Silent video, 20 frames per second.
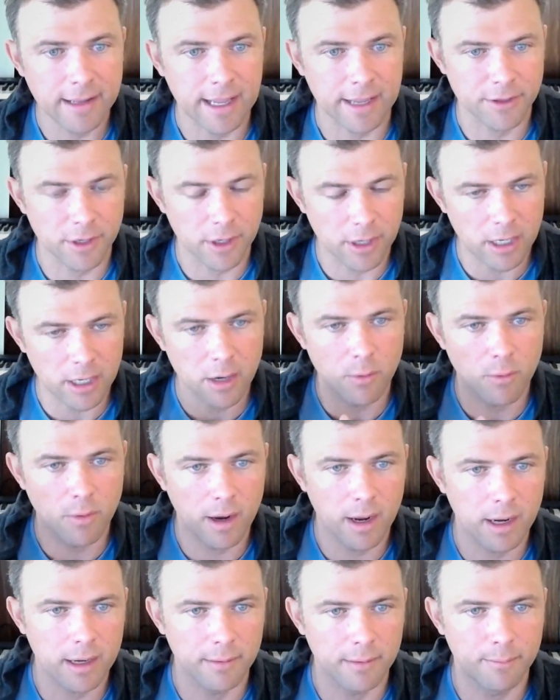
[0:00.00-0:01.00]
like they're going to
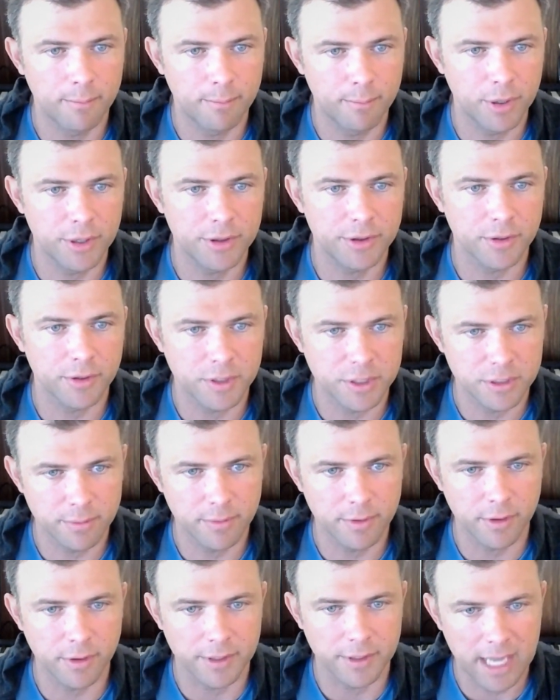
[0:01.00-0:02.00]
want to put
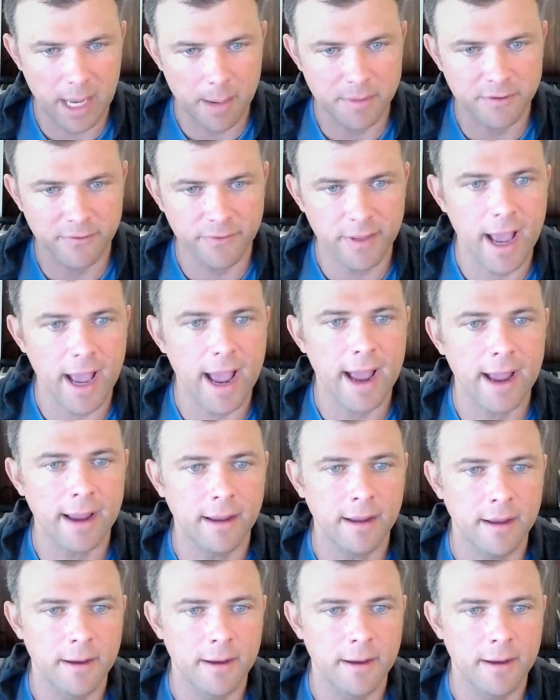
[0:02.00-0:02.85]
their team's flag